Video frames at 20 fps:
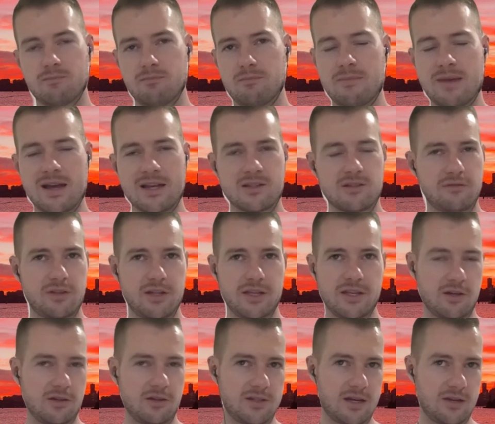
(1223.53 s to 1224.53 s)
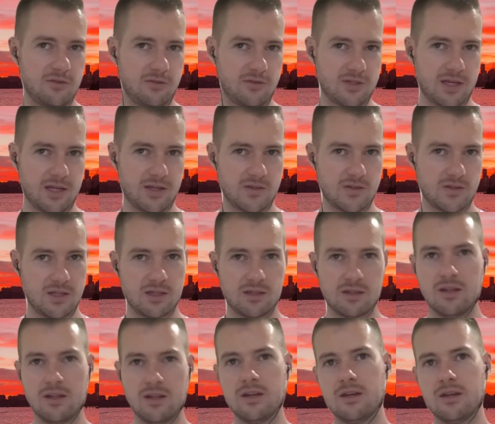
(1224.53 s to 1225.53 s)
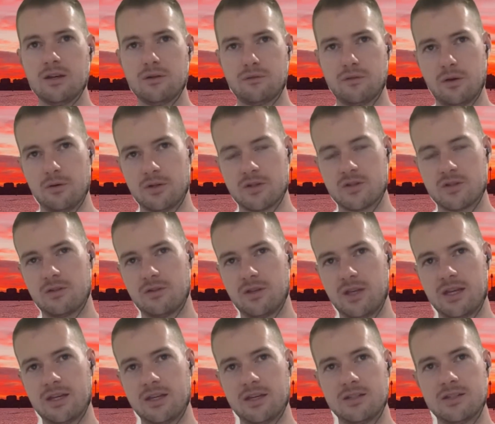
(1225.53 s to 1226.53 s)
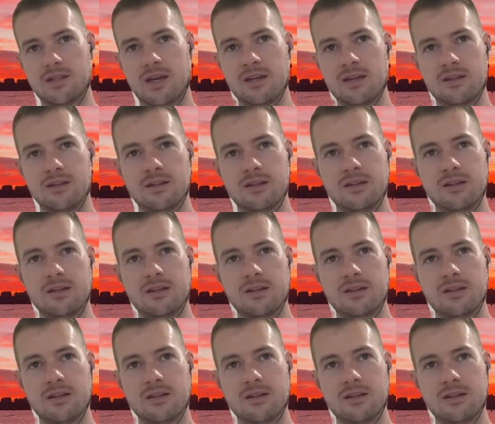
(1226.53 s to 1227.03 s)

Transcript: massively cut down your texting, focus on getting a date,